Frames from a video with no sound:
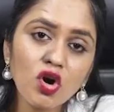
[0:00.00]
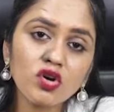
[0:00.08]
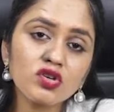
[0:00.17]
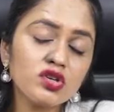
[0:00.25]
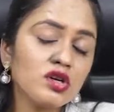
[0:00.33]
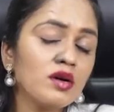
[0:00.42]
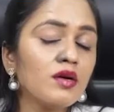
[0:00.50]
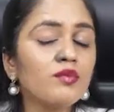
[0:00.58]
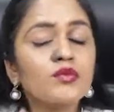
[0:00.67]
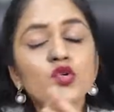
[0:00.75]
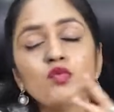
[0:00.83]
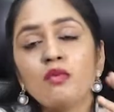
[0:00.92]
doctor
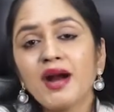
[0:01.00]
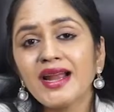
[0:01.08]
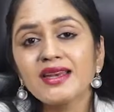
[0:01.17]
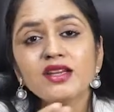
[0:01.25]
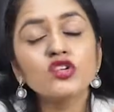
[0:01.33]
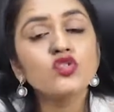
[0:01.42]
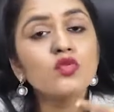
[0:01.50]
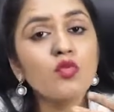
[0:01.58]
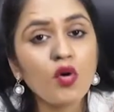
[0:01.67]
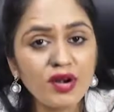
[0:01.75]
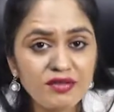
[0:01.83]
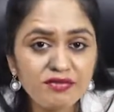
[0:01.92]
you might need to
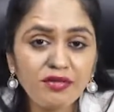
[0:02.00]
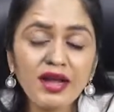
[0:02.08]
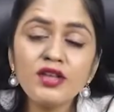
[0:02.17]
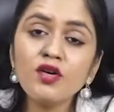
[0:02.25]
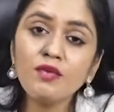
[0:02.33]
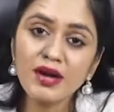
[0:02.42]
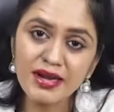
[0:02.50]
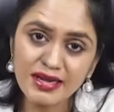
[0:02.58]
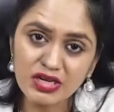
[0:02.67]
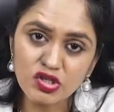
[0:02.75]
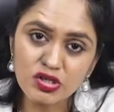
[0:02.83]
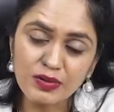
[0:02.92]
modify your
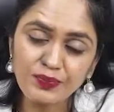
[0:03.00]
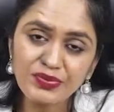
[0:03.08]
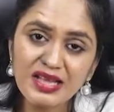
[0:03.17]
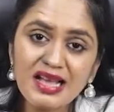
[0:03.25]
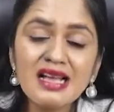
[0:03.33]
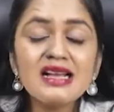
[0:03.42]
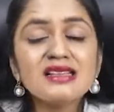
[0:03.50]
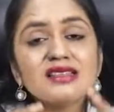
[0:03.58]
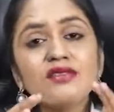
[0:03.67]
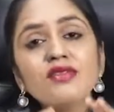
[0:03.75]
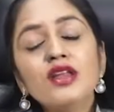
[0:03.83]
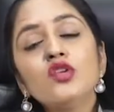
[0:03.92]
medication
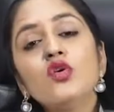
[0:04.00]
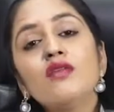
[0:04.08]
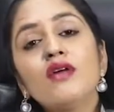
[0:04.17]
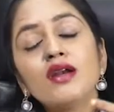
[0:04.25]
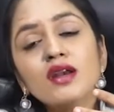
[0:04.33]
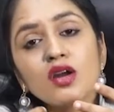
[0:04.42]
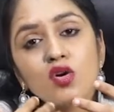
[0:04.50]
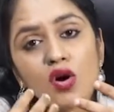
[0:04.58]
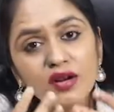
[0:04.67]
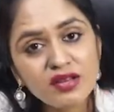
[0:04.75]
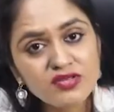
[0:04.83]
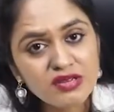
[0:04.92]
See, when you have
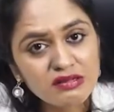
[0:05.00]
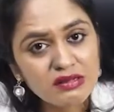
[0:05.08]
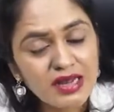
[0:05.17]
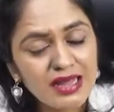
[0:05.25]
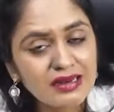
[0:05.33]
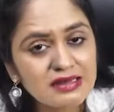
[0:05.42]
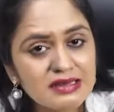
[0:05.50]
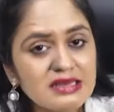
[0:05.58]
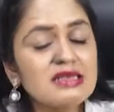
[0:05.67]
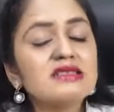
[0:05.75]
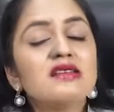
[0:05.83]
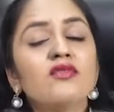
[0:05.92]
undergone a general
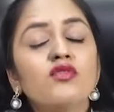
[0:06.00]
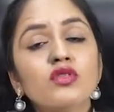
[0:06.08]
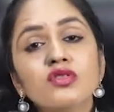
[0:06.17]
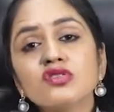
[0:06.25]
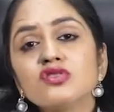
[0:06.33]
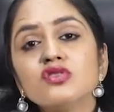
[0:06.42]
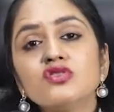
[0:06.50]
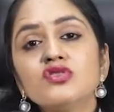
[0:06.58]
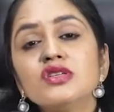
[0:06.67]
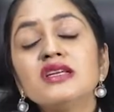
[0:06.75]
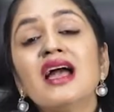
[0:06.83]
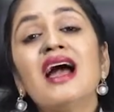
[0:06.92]
anesthesia for the
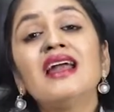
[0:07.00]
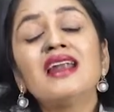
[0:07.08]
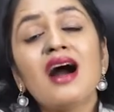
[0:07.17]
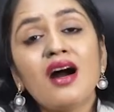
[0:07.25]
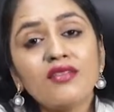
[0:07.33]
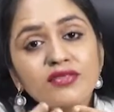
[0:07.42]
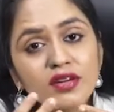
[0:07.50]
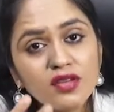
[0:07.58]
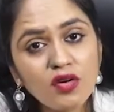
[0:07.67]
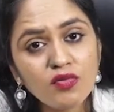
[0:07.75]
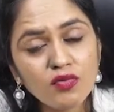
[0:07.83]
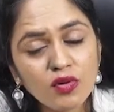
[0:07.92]
surgery and after
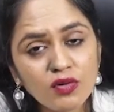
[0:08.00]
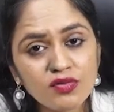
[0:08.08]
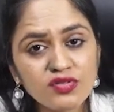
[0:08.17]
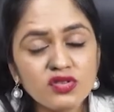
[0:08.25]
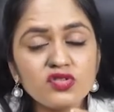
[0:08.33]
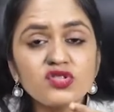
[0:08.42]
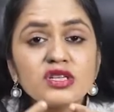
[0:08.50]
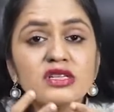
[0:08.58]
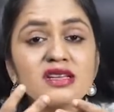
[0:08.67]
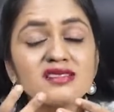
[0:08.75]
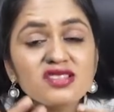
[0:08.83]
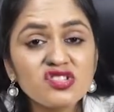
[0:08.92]
the uh, surgery,
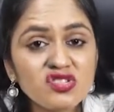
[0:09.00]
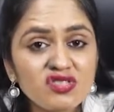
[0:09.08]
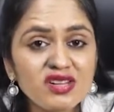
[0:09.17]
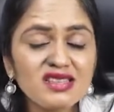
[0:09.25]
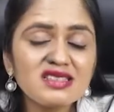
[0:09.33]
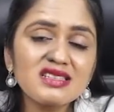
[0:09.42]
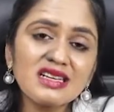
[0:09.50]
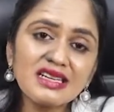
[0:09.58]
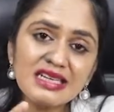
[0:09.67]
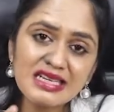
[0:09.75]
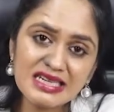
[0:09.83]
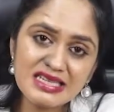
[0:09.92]
there's a stress
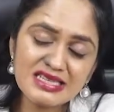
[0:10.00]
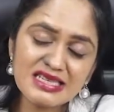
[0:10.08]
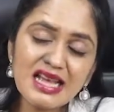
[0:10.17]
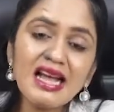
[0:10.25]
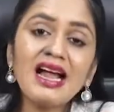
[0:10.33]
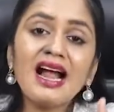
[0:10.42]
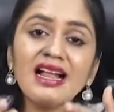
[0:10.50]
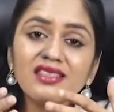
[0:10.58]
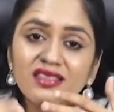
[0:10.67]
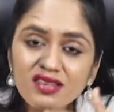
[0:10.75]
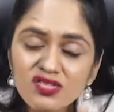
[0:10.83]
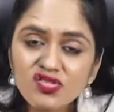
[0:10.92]
creates
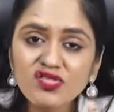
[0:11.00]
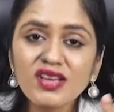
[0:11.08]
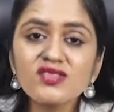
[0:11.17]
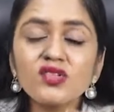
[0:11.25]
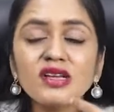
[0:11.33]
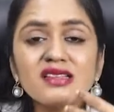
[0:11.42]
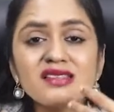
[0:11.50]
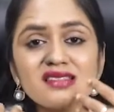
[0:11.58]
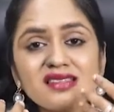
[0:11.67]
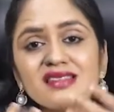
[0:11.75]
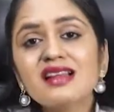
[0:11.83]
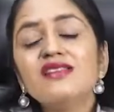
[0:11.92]
and this stress
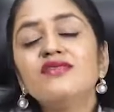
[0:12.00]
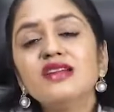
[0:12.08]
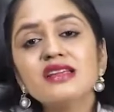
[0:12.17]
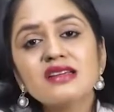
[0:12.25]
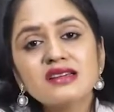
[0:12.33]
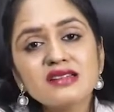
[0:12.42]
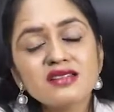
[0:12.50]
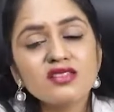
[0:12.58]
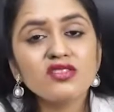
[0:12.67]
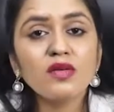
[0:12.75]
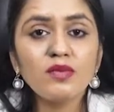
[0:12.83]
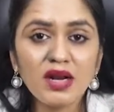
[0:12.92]
itself increases
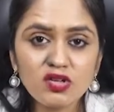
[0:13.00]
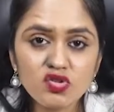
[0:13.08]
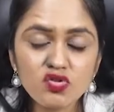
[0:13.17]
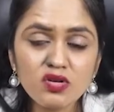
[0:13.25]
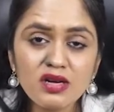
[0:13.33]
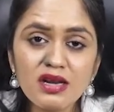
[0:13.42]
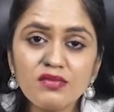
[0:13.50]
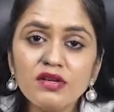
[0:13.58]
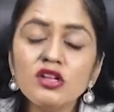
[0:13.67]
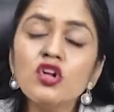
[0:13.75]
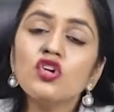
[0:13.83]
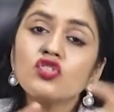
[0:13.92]
the blood sugar
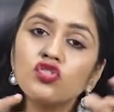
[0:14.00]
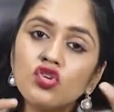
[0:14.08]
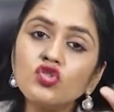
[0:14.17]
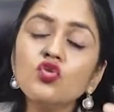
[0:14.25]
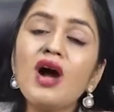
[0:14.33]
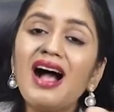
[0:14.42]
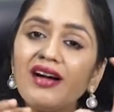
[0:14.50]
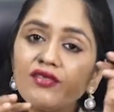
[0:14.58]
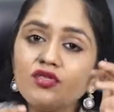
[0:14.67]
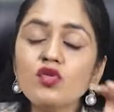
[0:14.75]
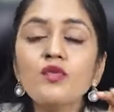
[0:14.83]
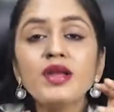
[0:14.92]
level. So, you have
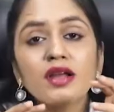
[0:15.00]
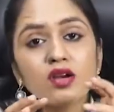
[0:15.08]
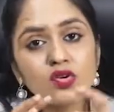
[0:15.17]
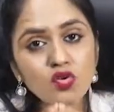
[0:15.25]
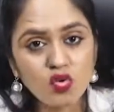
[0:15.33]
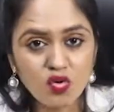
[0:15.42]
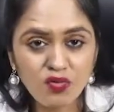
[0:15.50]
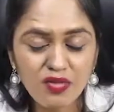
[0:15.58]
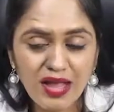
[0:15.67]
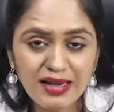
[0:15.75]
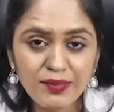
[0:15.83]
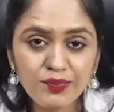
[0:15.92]
to make a note of
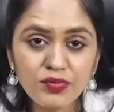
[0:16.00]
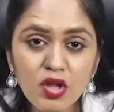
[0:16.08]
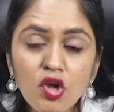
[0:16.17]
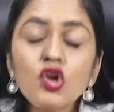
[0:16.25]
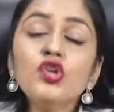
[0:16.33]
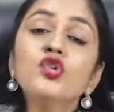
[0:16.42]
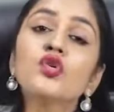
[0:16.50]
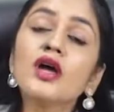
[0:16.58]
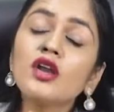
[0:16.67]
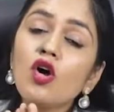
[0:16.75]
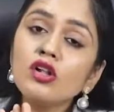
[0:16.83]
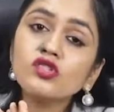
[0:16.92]
that. You
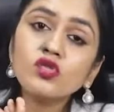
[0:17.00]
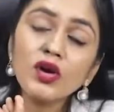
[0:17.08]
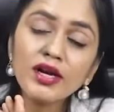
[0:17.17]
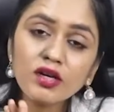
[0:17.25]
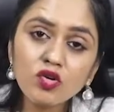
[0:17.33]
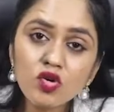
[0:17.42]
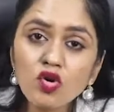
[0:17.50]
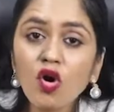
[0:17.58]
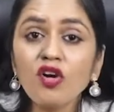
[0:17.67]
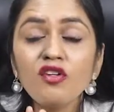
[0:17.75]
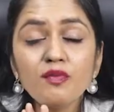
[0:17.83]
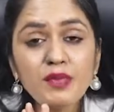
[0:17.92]
can also include a
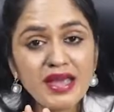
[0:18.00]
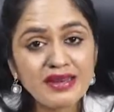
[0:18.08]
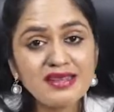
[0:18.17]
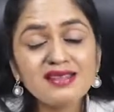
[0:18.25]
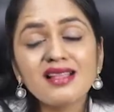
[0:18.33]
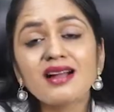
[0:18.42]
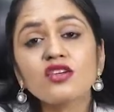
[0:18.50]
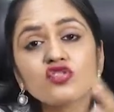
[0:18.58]
lot of berries like